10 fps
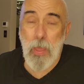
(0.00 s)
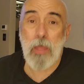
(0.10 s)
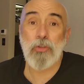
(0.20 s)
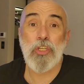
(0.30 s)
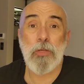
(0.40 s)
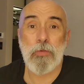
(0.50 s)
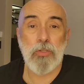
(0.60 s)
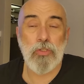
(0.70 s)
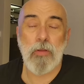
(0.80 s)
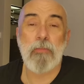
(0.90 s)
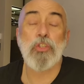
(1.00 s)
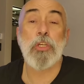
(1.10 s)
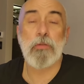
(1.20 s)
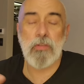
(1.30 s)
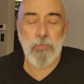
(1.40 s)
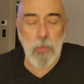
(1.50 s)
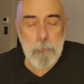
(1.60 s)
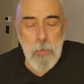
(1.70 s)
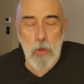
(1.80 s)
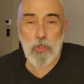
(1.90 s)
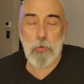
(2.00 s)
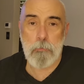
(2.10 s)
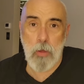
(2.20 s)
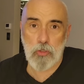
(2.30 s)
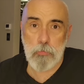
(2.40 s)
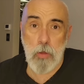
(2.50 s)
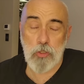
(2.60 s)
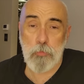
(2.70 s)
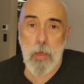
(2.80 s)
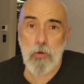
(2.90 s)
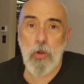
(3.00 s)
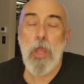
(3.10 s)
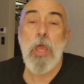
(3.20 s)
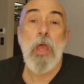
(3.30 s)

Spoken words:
And she was feeling much, much, much better.